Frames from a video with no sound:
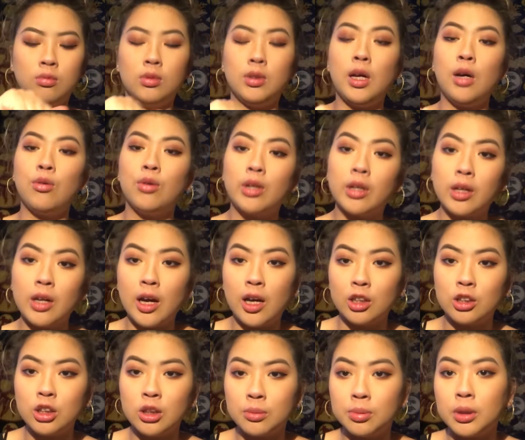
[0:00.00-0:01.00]
Now we're gonna
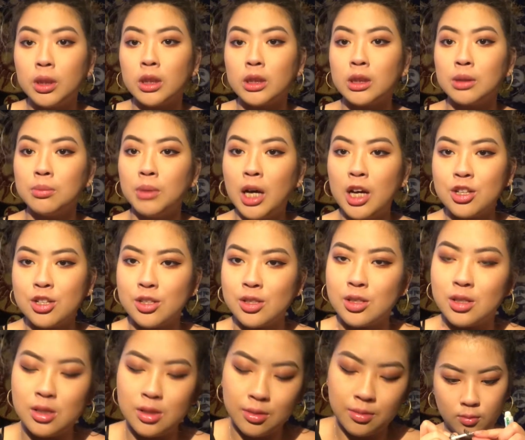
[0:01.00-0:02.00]
actually put on some
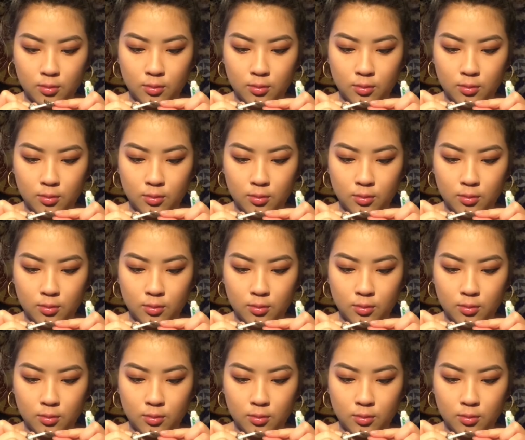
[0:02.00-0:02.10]
lashes.